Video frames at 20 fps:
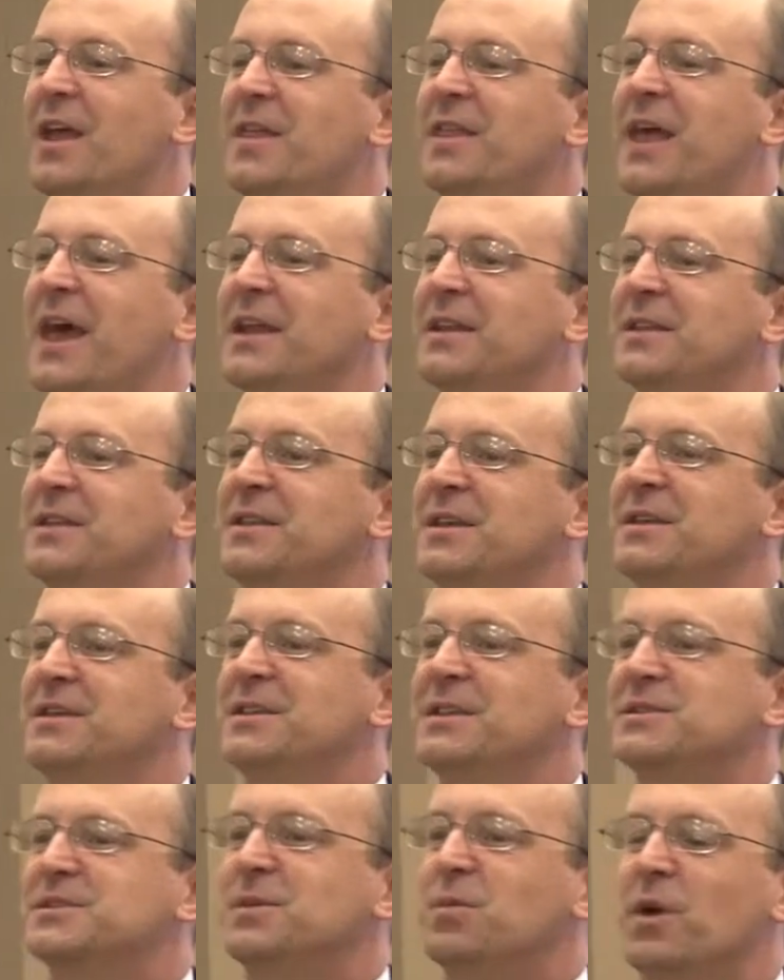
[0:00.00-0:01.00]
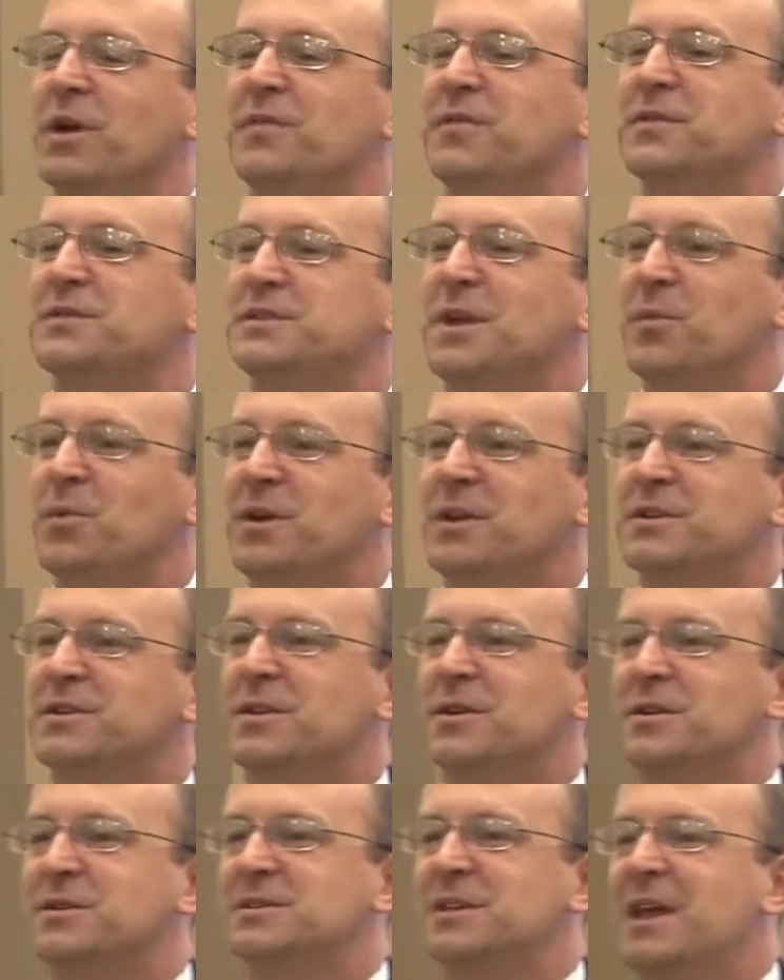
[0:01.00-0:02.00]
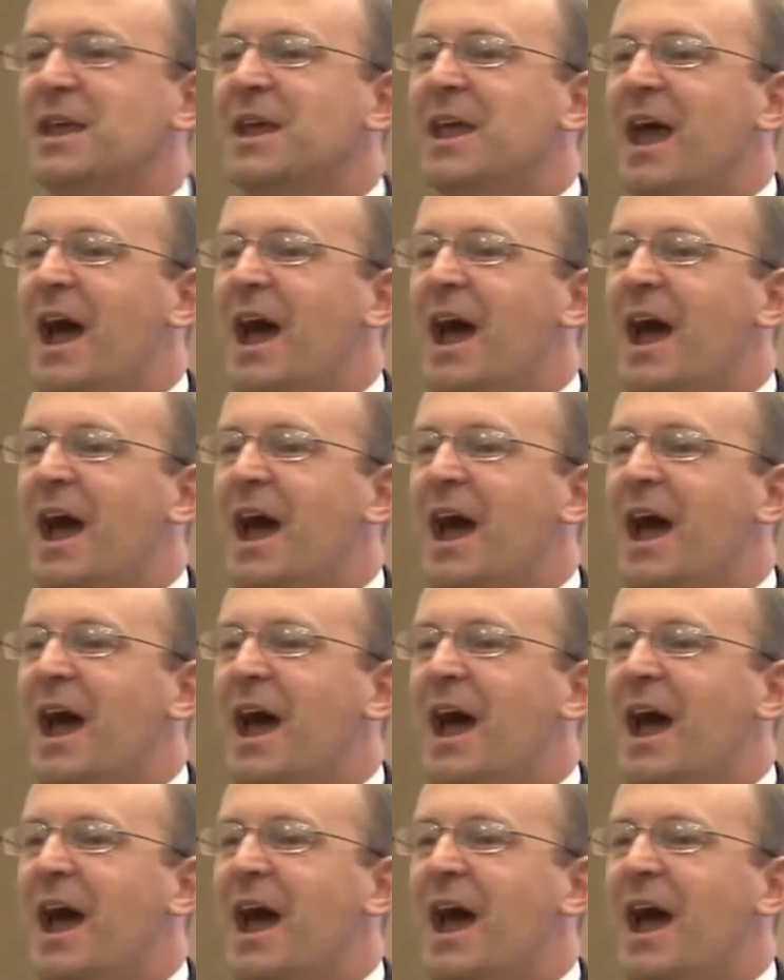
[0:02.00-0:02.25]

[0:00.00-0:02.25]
that these wonderful summer interns,